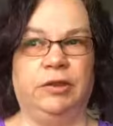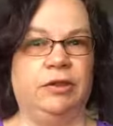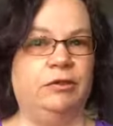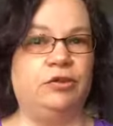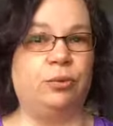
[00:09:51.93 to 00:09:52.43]

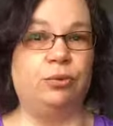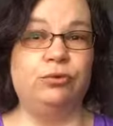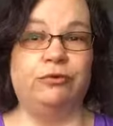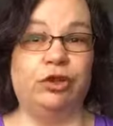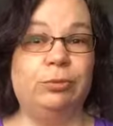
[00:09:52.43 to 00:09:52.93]

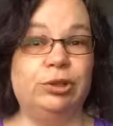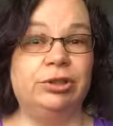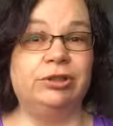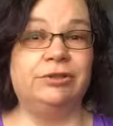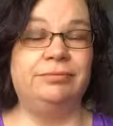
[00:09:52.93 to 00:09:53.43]
through
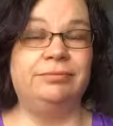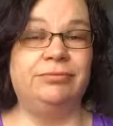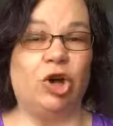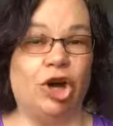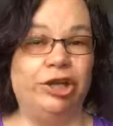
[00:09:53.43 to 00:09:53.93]
verbal
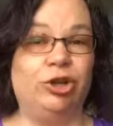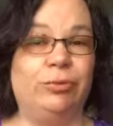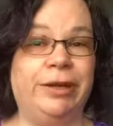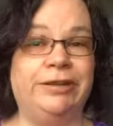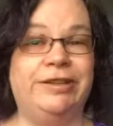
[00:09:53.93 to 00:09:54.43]
audio
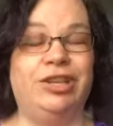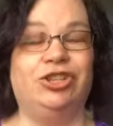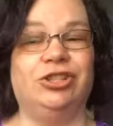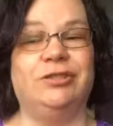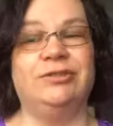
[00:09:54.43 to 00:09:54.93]

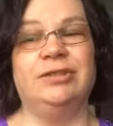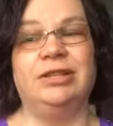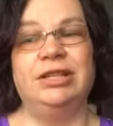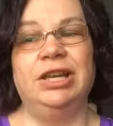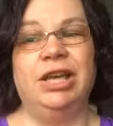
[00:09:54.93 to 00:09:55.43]
meditations.
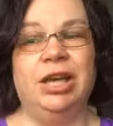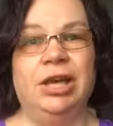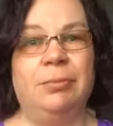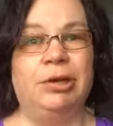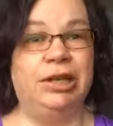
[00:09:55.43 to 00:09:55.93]

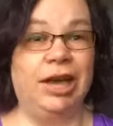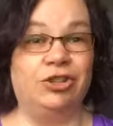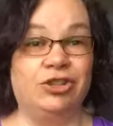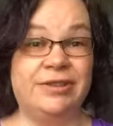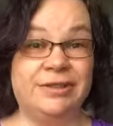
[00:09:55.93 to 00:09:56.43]
But yeah,
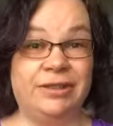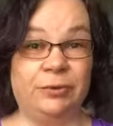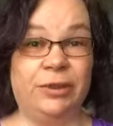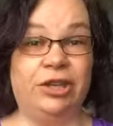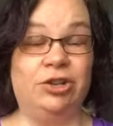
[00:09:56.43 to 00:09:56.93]
just
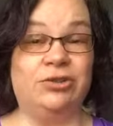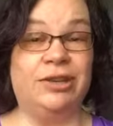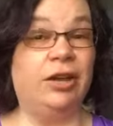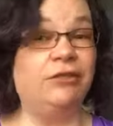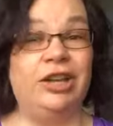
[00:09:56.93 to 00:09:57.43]
sit with it
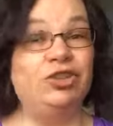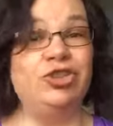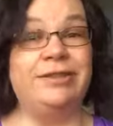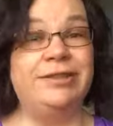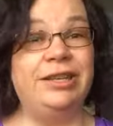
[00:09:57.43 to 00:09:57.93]
yourself and
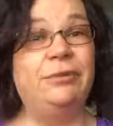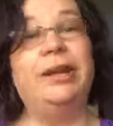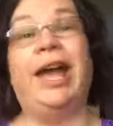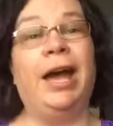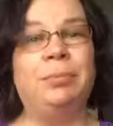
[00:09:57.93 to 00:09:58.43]
just see
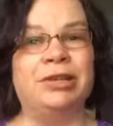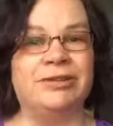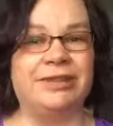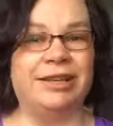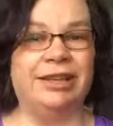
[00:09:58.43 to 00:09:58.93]
what
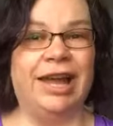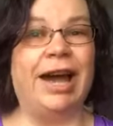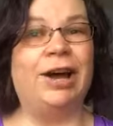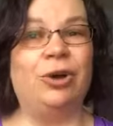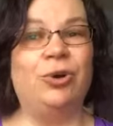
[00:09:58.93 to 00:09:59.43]
happens.
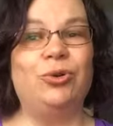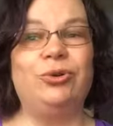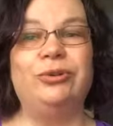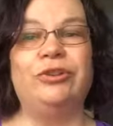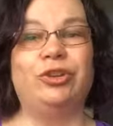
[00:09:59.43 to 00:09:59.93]

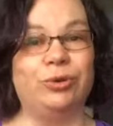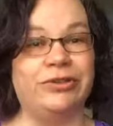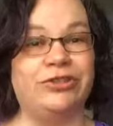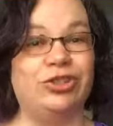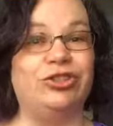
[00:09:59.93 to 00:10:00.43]
Allow the
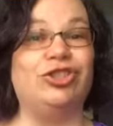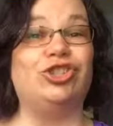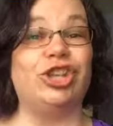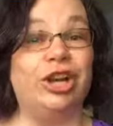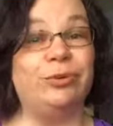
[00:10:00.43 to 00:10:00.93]
crystal to
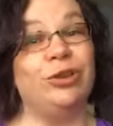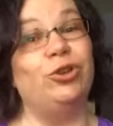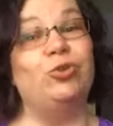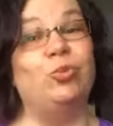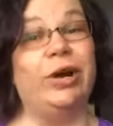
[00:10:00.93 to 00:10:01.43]
share with
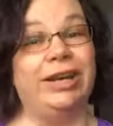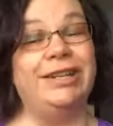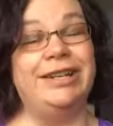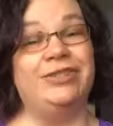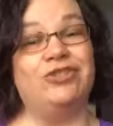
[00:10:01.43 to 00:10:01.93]
you what
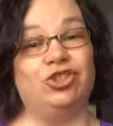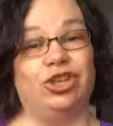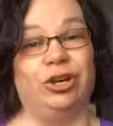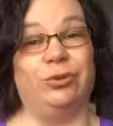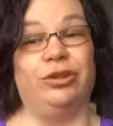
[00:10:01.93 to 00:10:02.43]
it needs to
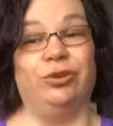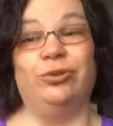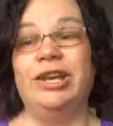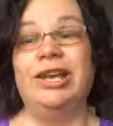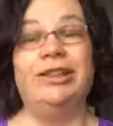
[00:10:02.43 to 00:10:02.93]
share with you.
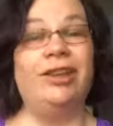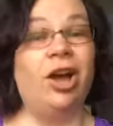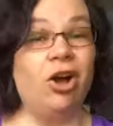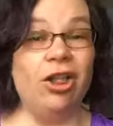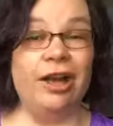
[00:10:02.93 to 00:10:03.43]
They
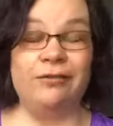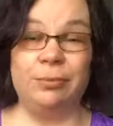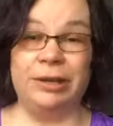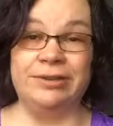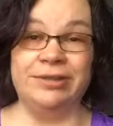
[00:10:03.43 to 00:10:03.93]
all have
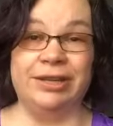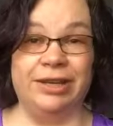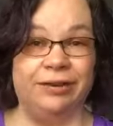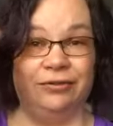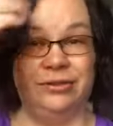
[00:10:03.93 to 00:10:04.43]
amazing
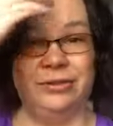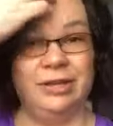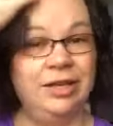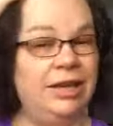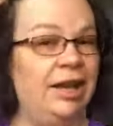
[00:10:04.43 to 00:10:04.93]
gifts.
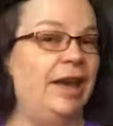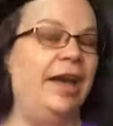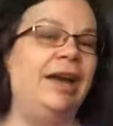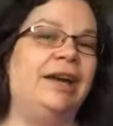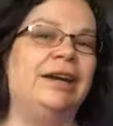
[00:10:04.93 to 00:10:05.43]

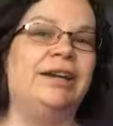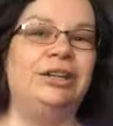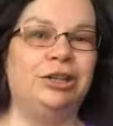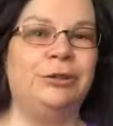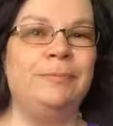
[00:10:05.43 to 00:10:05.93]

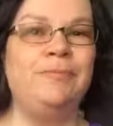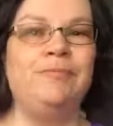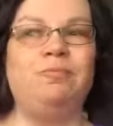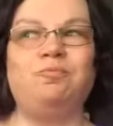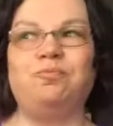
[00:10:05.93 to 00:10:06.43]
And
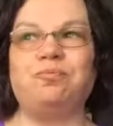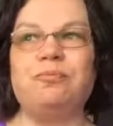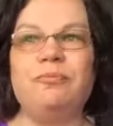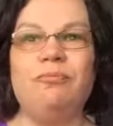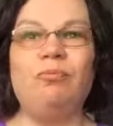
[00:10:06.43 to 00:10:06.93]

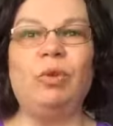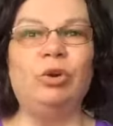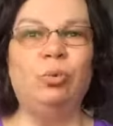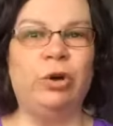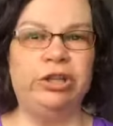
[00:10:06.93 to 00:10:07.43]

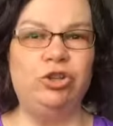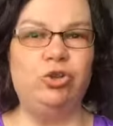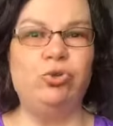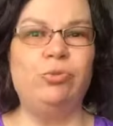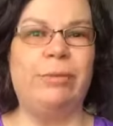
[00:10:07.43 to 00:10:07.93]
what
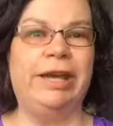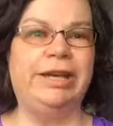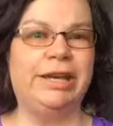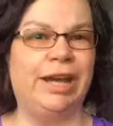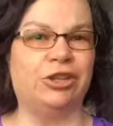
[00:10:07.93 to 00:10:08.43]
you
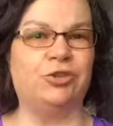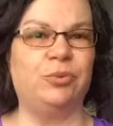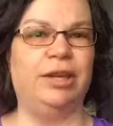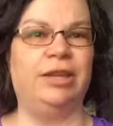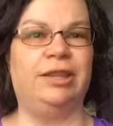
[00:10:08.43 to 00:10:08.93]
might connect
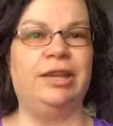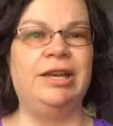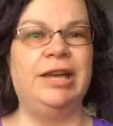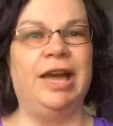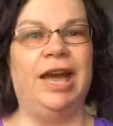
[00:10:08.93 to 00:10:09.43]
with
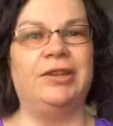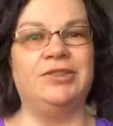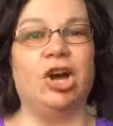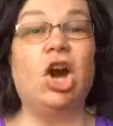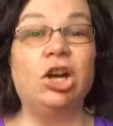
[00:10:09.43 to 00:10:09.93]
as
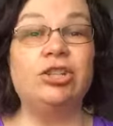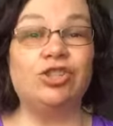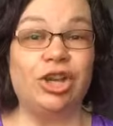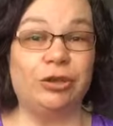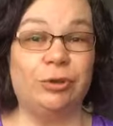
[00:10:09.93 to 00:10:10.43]
a heart
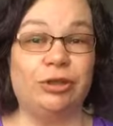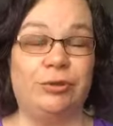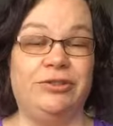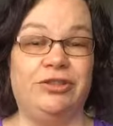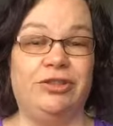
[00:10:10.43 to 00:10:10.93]
chakra
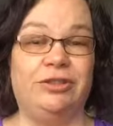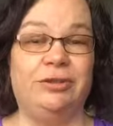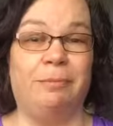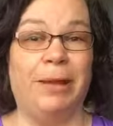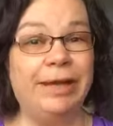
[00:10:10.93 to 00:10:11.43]
crystal
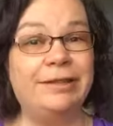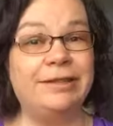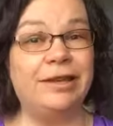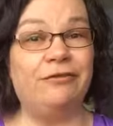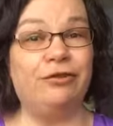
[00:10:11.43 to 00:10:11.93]
might,
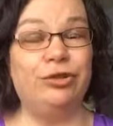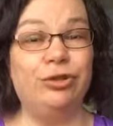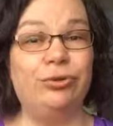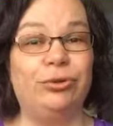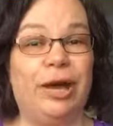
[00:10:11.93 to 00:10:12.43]
for
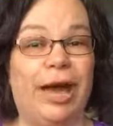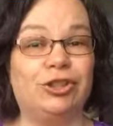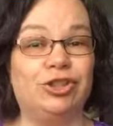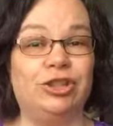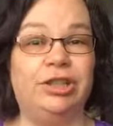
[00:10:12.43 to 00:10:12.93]
you,
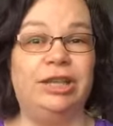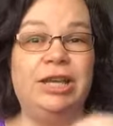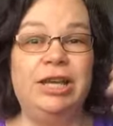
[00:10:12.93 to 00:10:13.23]
actually